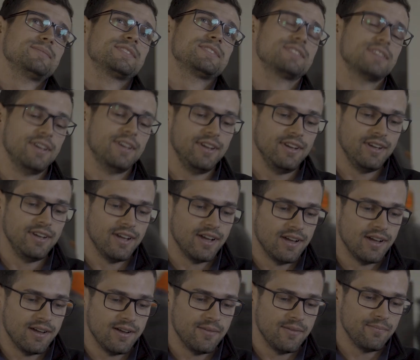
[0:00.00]
so
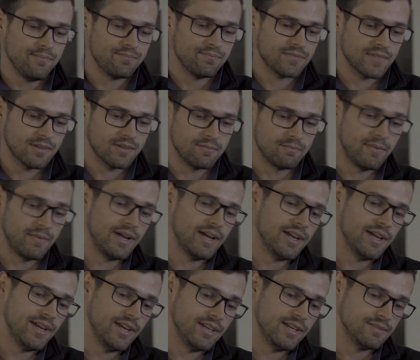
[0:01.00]

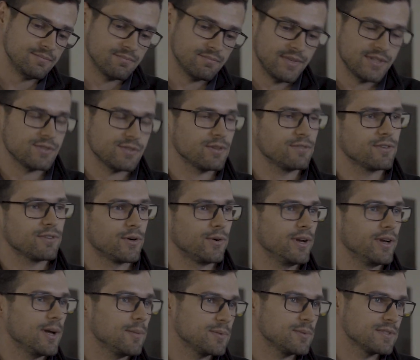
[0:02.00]
my sort of
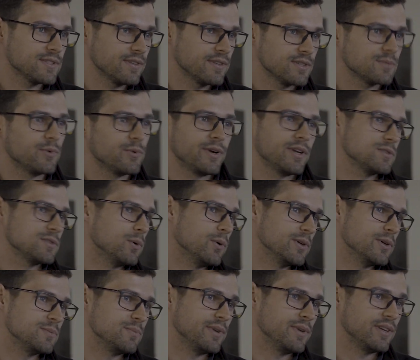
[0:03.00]
career up until this point has
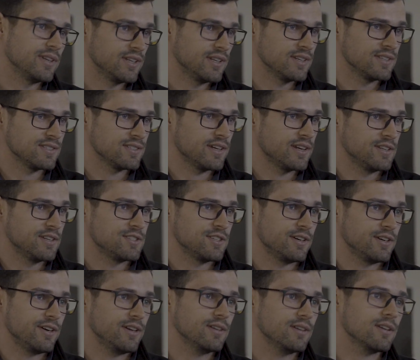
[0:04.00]
always been in design
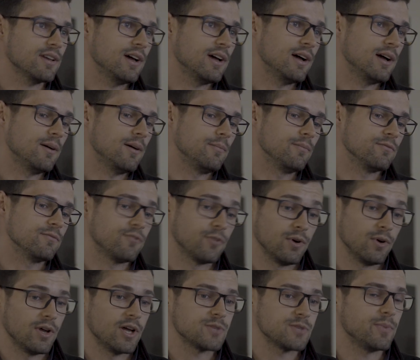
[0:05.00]
engineering. For
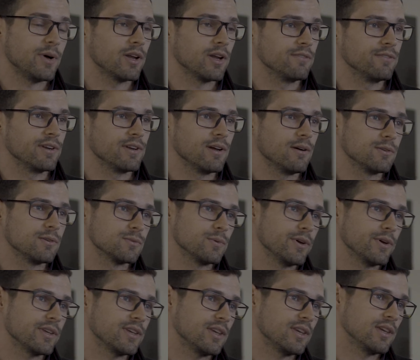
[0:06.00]
a large part of it, I was
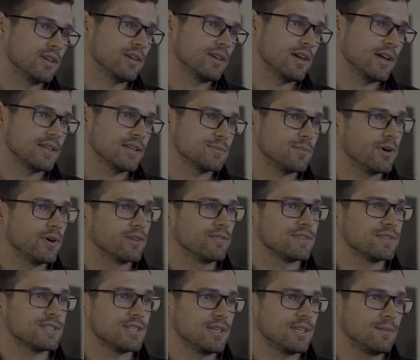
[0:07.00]
working as part of a
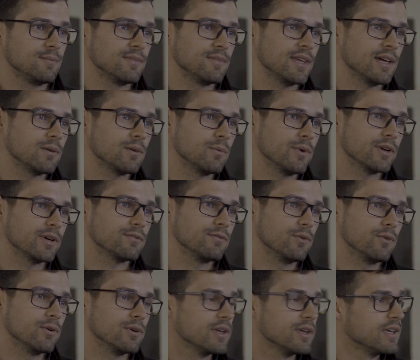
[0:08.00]
team that worked
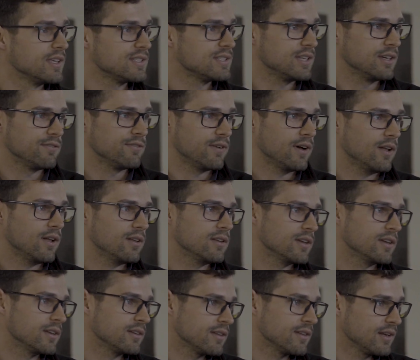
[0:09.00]
for TfL
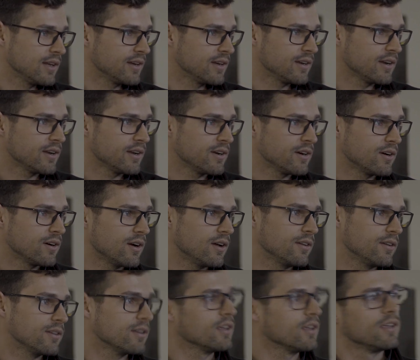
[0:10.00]
and the London
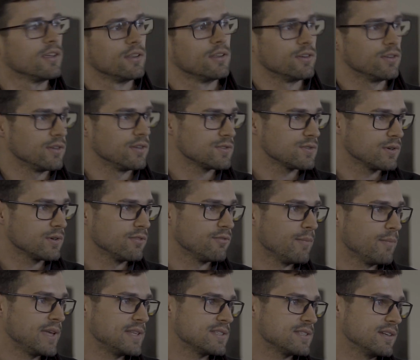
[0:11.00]
Underground, doing sort of
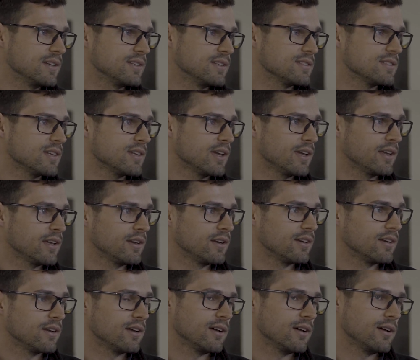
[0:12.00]
maintenance and